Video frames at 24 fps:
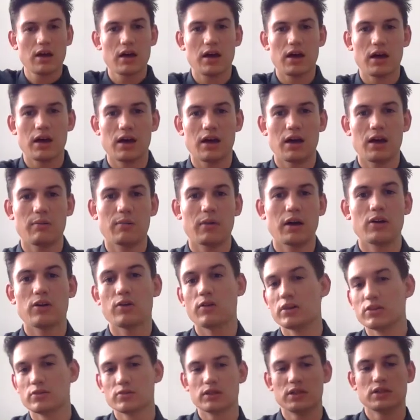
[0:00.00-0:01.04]
I
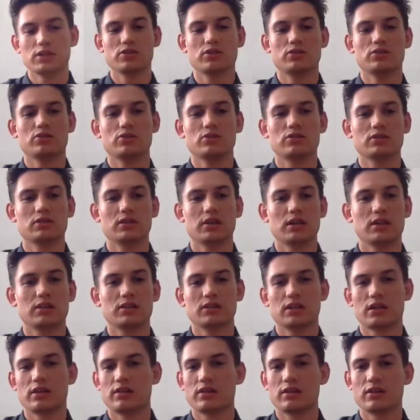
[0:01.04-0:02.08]
always read your newsletters,
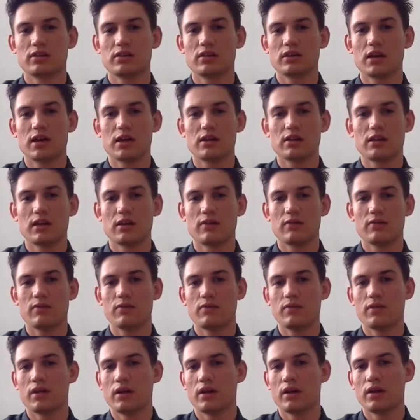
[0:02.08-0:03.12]
and I think you guys have
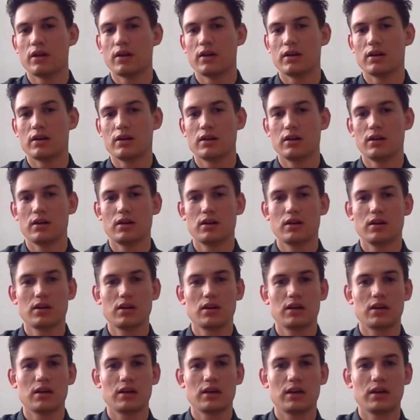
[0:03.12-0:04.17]
very
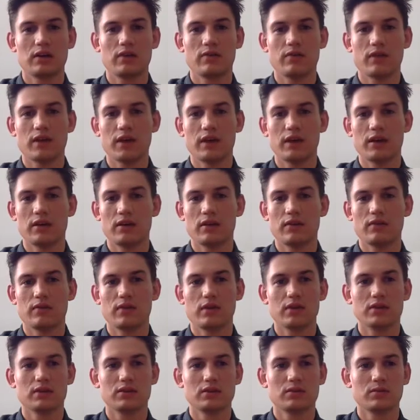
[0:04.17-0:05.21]
innovative
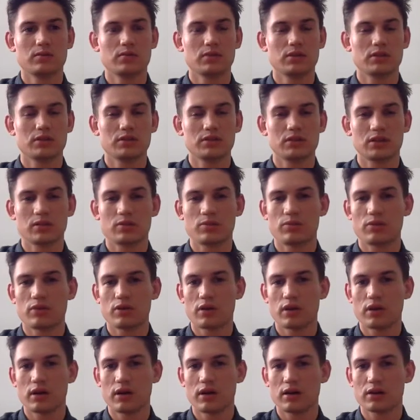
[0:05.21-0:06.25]
and simplistic
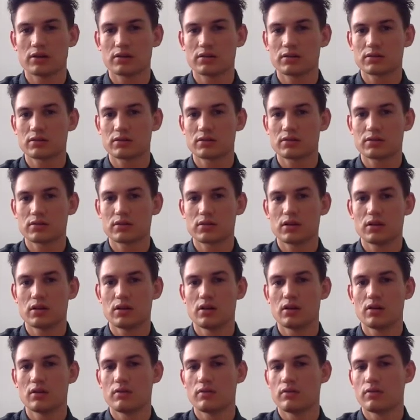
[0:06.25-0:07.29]
products
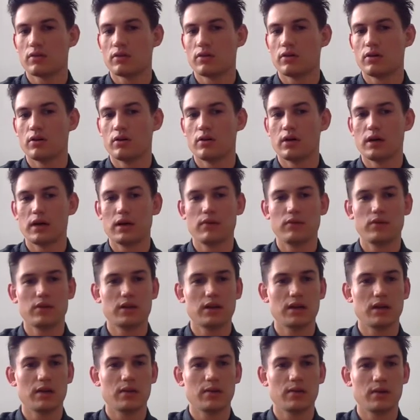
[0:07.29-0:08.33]
for
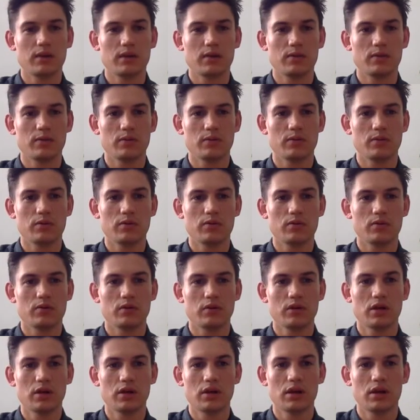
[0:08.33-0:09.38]
everyday people
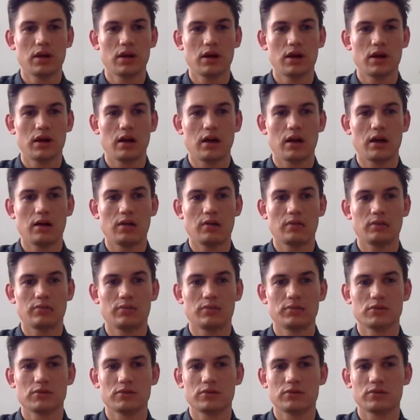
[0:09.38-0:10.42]

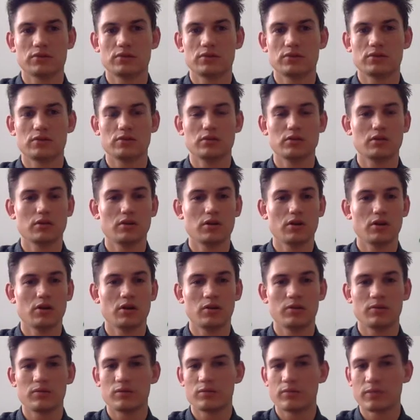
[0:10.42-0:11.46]
to
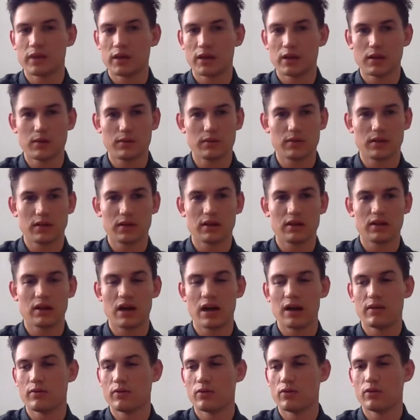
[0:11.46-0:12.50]
help speed up their
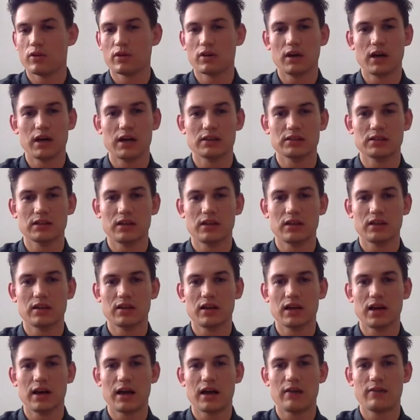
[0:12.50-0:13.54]
life, organize their
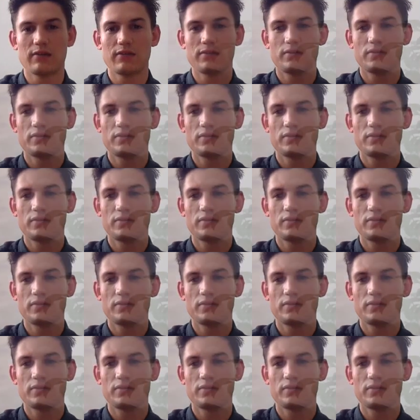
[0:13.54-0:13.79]
life.